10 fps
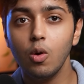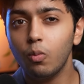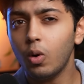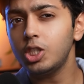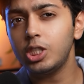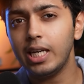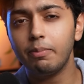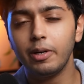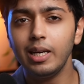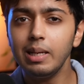What
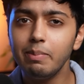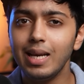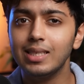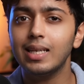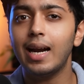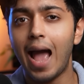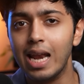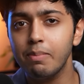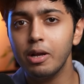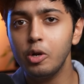shape really makes that
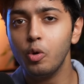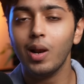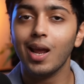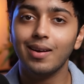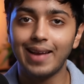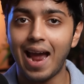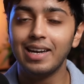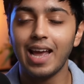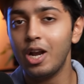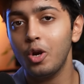animal look like a
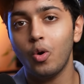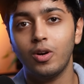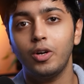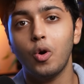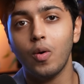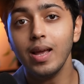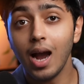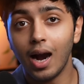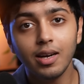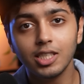cat and not a dog?
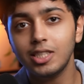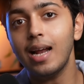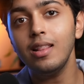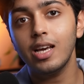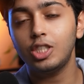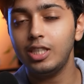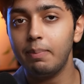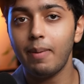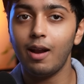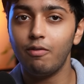Understand their
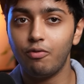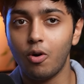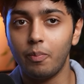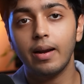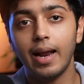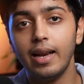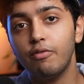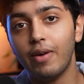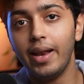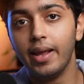shape and form. Try
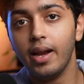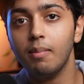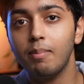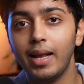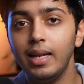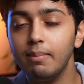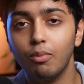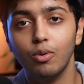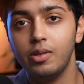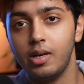refining and combining
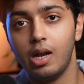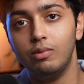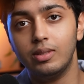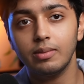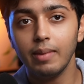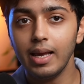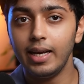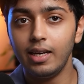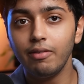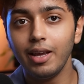both the nouns.
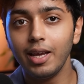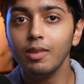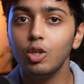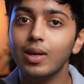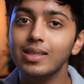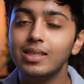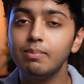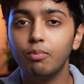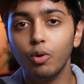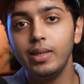In a way, you can see
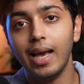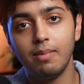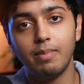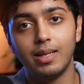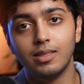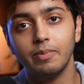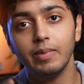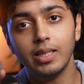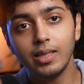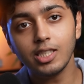both the elements.
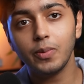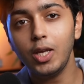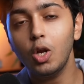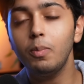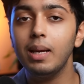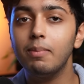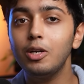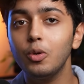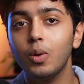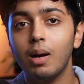This way, you'll be able
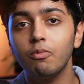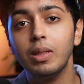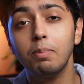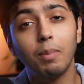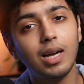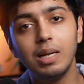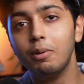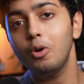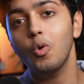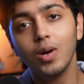to come with
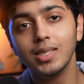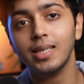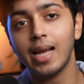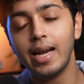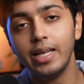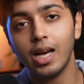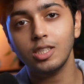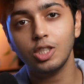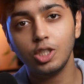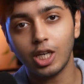multiple logo design
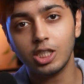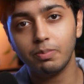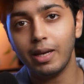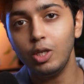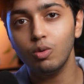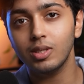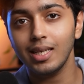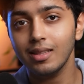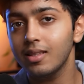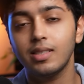ideas just by
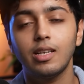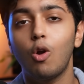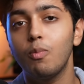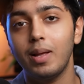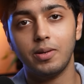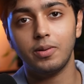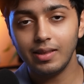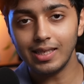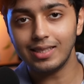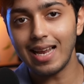using this noun method.
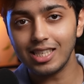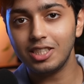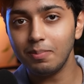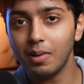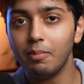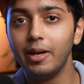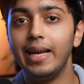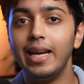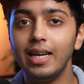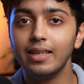This next tip, number
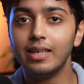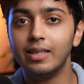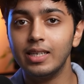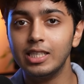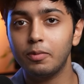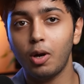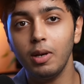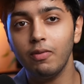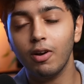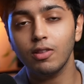8, is probably one